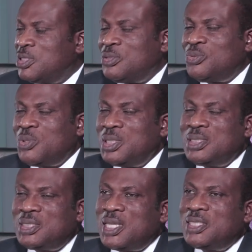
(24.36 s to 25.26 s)
in
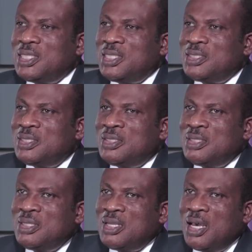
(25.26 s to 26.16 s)
2013.
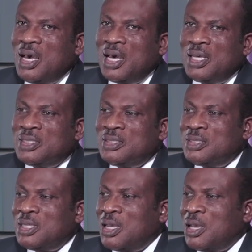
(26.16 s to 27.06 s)

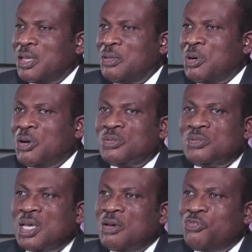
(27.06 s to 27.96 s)
And
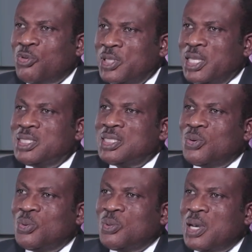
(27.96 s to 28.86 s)
about 4 years
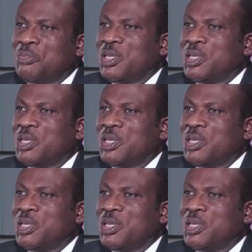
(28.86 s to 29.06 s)
ago, I